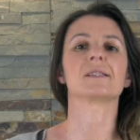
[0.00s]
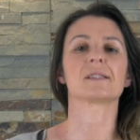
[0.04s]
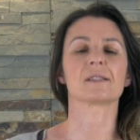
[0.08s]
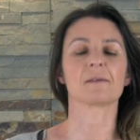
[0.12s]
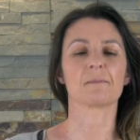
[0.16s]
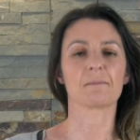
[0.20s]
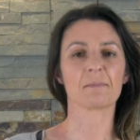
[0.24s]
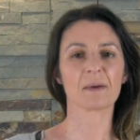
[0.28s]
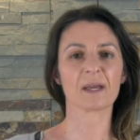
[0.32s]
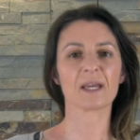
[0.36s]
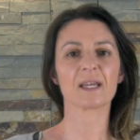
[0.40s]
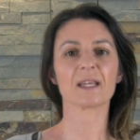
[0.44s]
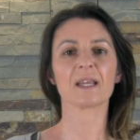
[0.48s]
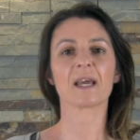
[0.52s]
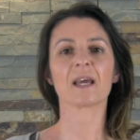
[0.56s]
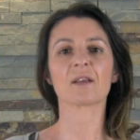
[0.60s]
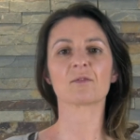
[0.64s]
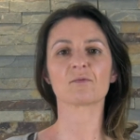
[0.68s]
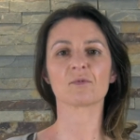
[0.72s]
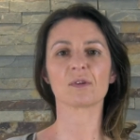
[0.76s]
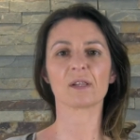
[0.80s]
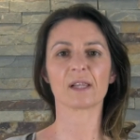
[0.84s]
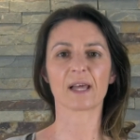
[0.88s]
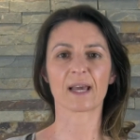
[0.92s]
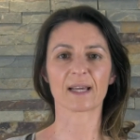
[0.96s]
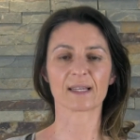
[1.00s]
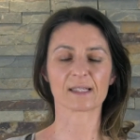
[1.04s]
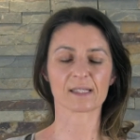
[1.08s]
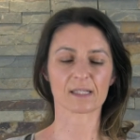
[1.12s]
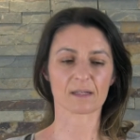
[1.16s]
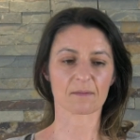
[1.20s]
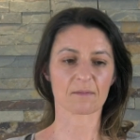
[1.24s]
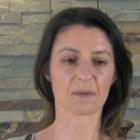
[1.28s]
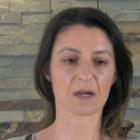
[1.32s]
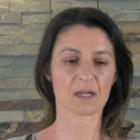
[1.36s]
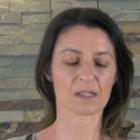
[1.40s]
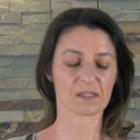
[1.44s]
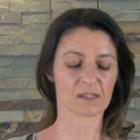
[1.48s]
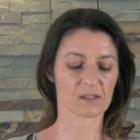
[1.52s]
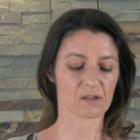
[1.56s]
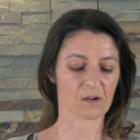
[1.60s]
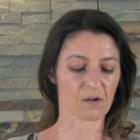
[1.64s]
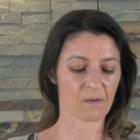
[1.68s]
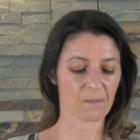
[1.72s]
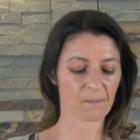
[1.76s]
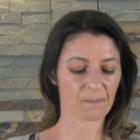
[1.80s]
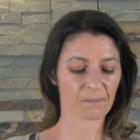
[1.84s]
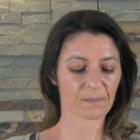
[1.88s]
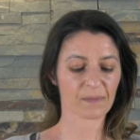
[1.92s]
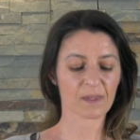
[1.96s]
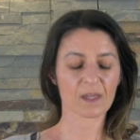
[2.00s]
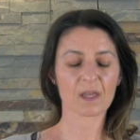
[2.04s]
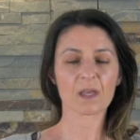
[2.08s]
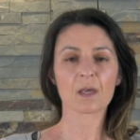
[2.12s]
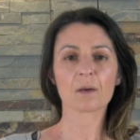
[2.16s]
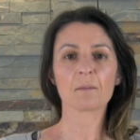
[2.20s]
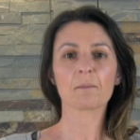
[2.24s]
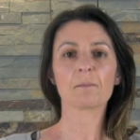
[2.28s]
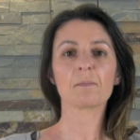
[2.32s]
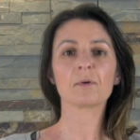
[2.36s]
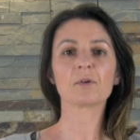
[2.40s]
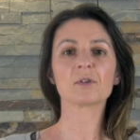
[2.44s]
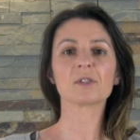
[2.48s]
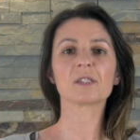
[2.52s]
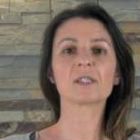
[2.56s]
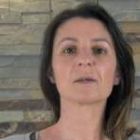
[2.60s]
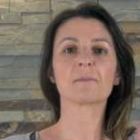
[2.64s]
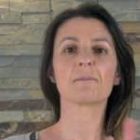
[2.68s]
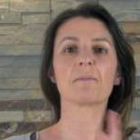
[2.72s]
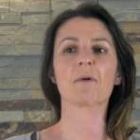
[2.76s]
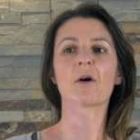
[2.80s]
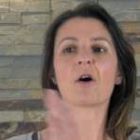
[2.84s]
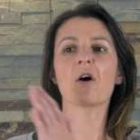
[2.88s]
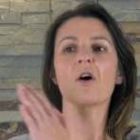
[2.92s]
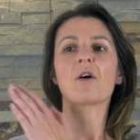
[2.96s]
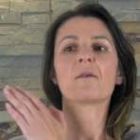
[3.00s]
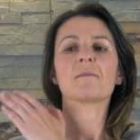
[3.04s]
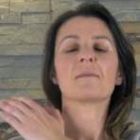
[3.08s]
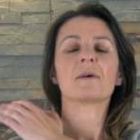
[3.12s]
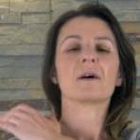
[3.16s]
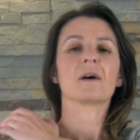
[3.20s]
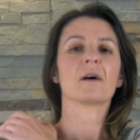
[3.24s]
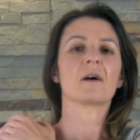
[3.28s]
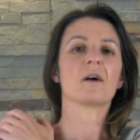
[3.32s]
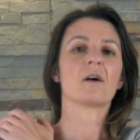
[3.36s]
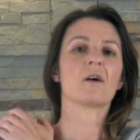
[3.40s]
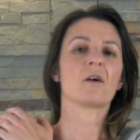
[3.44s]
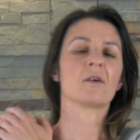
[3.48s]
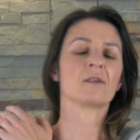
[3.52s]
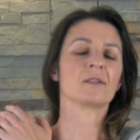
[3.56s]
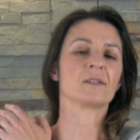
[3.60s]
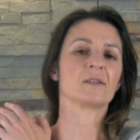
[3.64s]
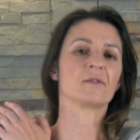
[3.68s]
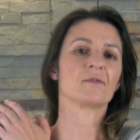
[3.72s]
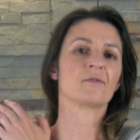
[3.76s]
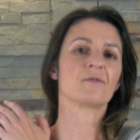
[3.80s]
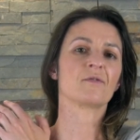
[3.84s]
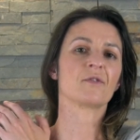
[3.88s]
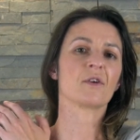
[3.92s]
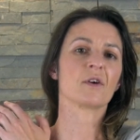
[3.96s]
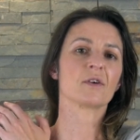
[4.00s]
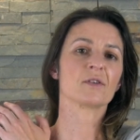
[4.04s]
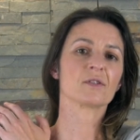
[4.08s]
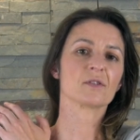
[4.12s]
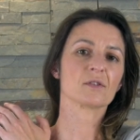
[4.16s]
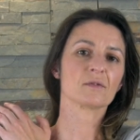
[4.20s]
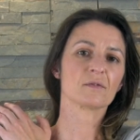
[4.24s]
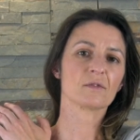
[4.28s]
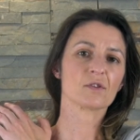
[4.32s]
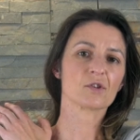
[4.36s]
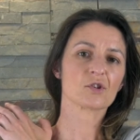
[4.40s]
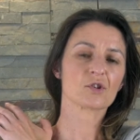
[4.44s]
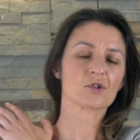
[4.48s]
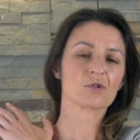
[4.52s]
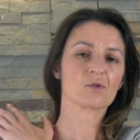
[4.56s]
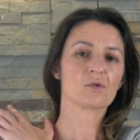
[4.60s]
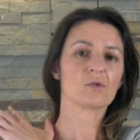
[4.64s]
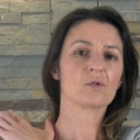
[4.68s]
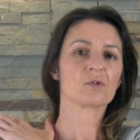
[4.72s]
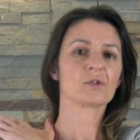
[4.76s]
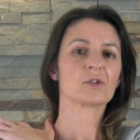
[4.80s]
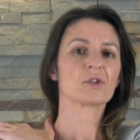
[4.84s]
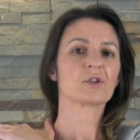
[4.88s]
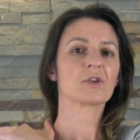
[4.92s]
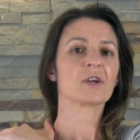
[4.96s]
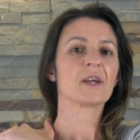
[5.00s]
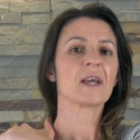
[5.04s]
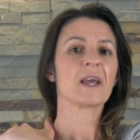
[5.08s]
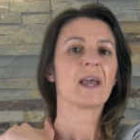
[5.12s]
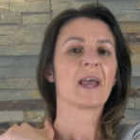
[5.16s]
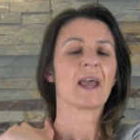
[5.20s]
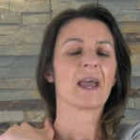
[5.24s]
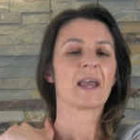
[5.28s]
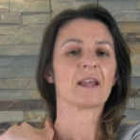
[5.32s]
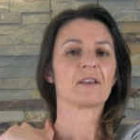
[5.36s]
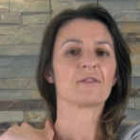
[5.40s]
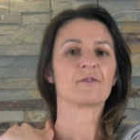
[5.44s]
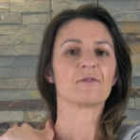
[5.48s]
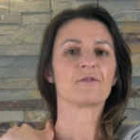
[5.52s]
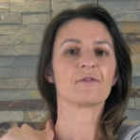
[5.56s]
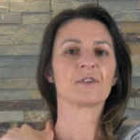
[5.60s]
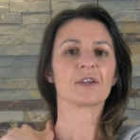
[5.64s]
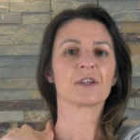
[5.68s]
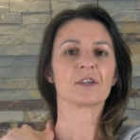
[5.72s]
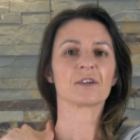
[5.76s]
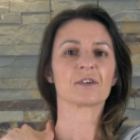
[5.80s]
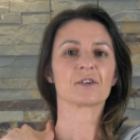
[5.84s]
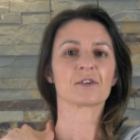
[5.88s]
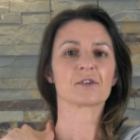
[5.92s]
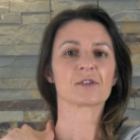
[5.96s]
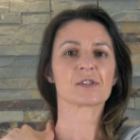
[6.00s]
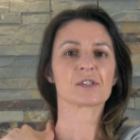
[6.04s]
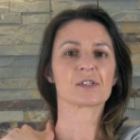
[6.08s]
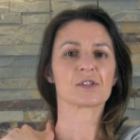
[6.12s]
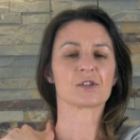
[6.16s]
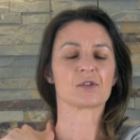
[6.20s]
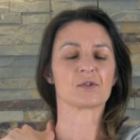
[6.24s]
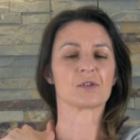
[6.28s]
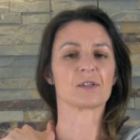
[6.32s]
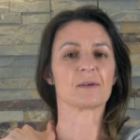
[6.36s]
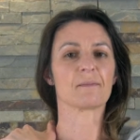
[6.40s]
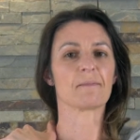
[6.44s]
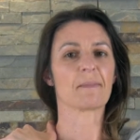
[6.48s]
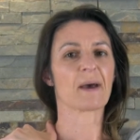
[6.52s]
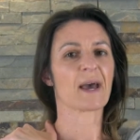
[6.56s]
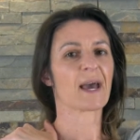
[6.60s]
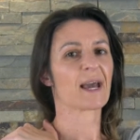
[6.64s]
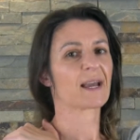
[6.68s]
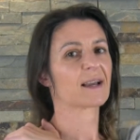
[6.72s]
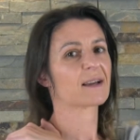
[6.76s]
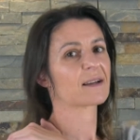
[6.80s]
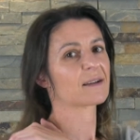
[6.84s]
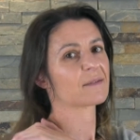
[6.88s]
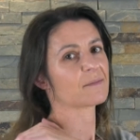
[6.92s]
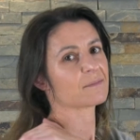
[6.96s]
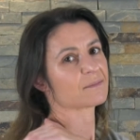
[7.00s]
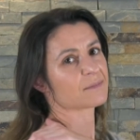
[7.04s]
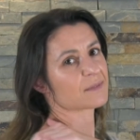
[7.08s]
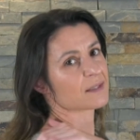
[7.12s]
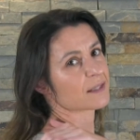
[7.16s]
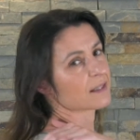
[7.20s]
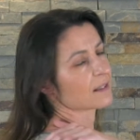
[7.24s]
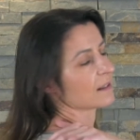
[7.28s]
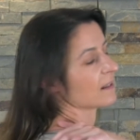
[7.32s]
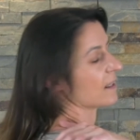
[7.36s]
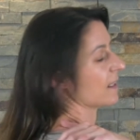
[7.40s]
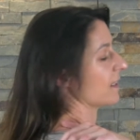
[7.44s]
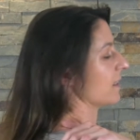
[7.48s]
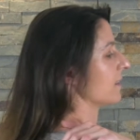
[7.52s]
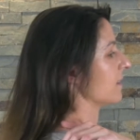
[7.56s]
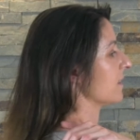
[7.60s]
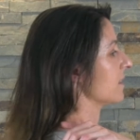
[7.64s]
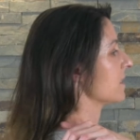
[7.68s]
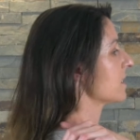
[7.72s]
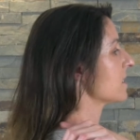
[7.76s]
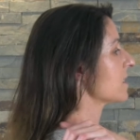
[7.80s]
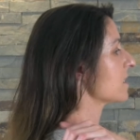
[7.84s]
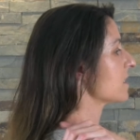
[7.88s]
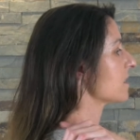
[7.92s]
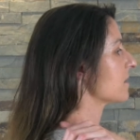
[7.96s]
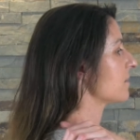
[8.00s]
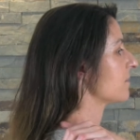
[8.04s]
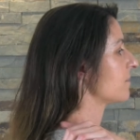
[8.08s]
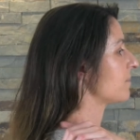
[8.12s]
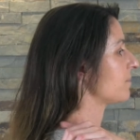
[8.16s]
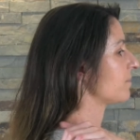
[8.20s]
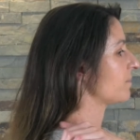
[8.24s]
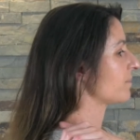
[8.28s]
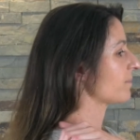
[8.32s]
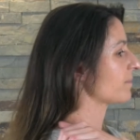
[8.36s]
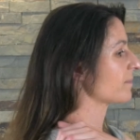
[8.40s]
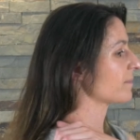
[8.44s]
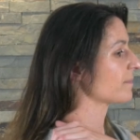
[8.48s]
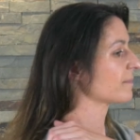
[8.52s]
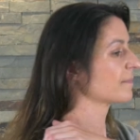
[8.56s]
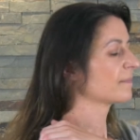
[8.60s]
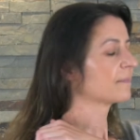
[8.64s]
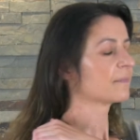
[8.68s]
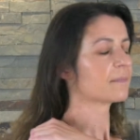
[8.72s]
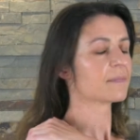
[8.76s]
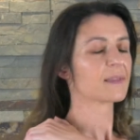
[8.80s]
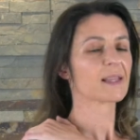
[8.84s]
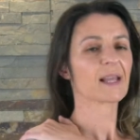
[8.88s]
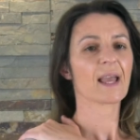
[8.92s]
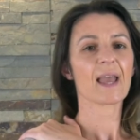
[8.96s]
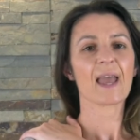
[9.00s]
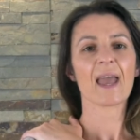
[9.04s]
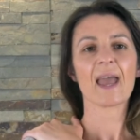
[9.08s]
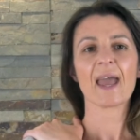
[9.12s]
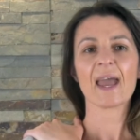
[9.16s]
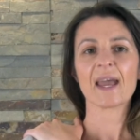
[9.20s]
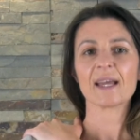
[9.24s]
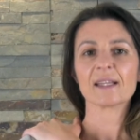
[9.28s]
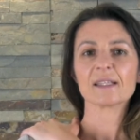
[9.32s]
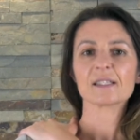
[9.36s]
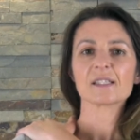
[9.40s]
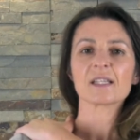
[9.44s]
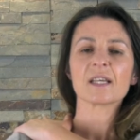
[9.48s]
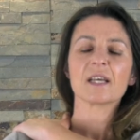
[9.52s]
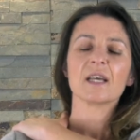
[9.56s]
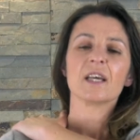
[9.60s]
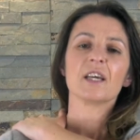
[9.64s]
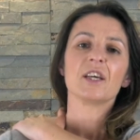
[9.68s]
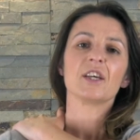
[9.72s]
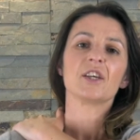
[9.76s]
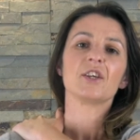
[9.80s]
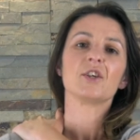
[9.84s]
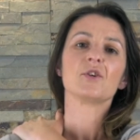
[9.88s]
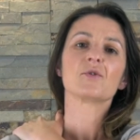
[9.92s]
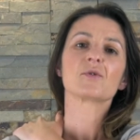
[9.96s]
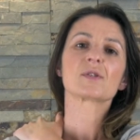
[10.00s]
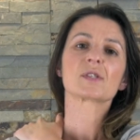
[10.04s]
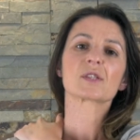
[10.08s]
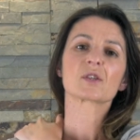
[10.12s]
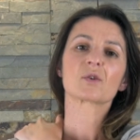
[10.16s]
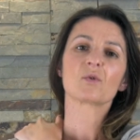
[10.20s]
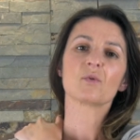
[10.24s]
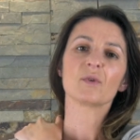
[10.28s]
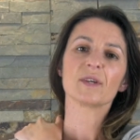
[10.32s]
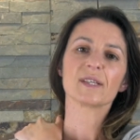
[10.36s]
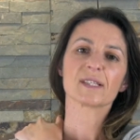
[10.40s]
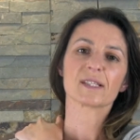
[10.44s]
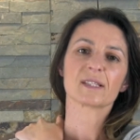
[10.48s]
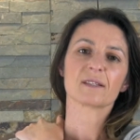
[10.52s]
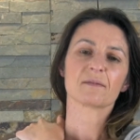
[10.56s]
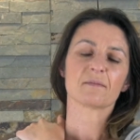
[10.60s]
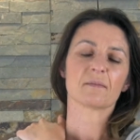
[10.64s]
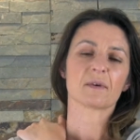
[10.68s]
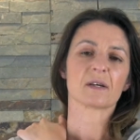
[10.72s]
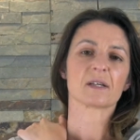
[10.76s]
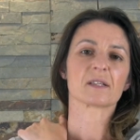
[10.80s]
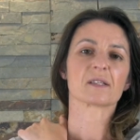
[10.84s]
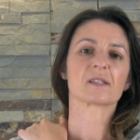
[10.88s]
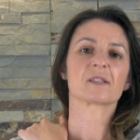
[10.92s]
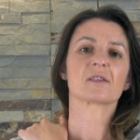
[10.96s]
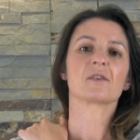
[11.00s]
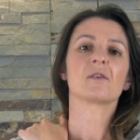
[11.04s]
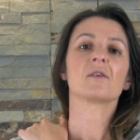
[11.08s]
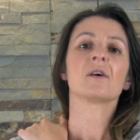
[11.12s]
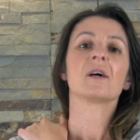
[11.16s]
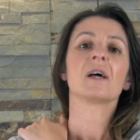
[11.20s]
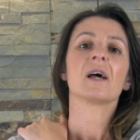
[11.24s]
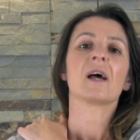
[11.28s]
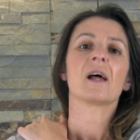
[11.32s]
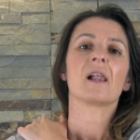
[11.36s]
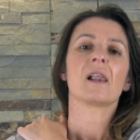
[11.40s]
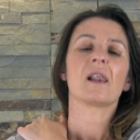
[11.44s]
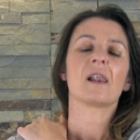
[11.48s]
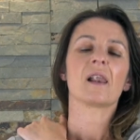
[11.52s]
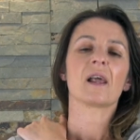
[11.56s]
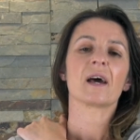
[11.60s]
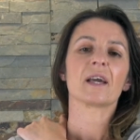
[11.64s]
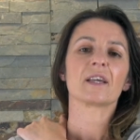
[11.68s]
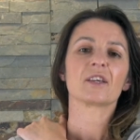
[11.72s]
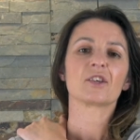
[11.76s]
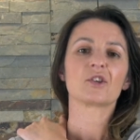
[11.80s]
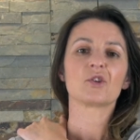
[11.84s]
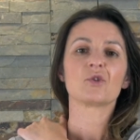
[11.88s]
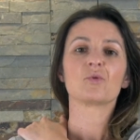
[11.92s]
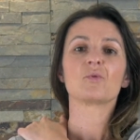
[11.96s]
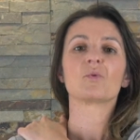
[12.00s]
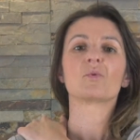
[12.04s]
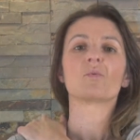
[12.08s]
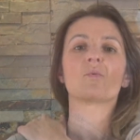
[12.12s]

the pain and relax the muscle. Put the palm on the front of the shoulder and fingers to the back like this. And you squeeze the muscle like you would